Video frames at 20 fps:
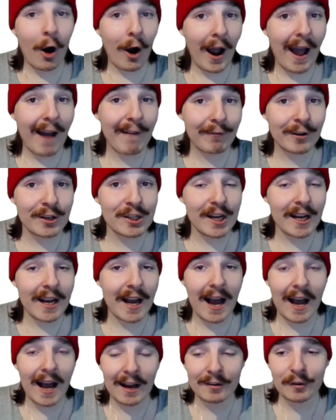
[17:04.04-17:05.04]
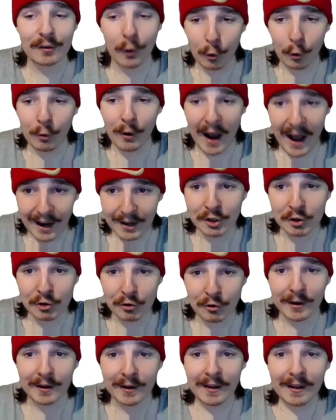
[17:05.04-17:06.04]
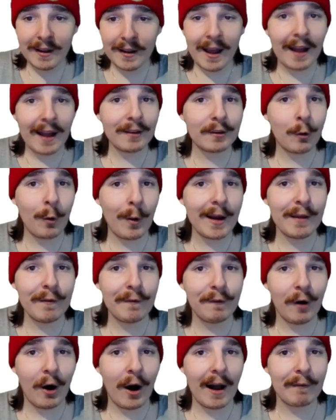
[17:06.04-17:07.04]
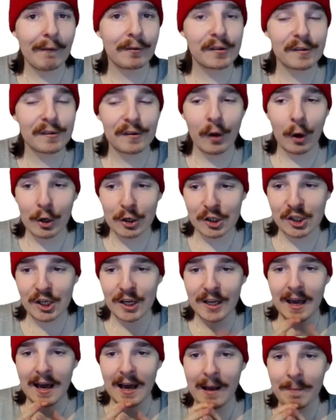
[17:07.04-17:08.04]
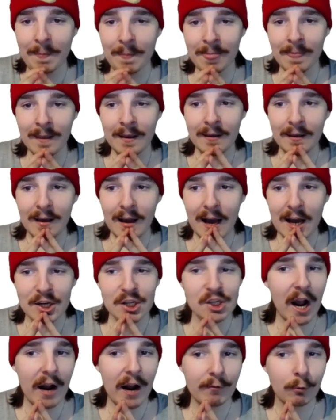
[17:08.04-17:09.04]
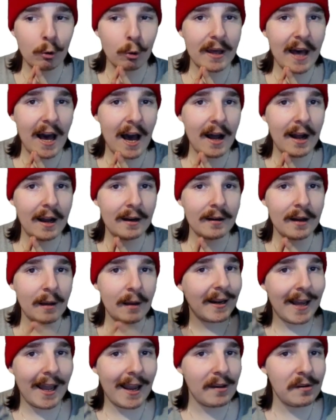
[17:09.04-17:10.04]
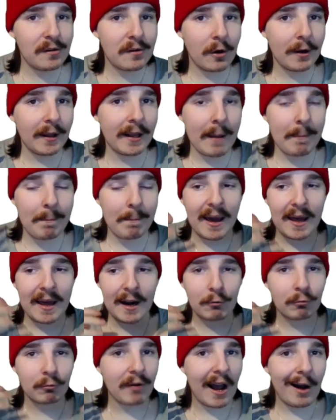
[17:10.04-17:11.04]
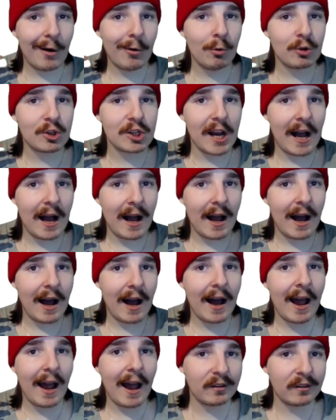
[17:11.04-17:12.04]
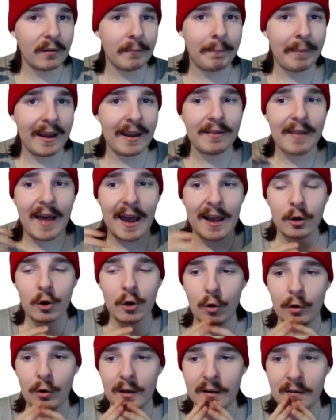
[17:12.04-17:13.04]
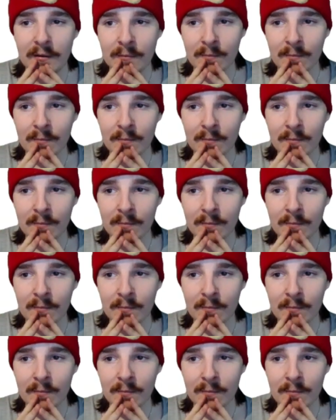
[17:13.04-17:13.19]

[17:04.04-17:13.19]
averaging 225, Sir Shikhar. Shahrukh Khan, I mean, he's got to get better. Rahul Chahar hasn't been that good.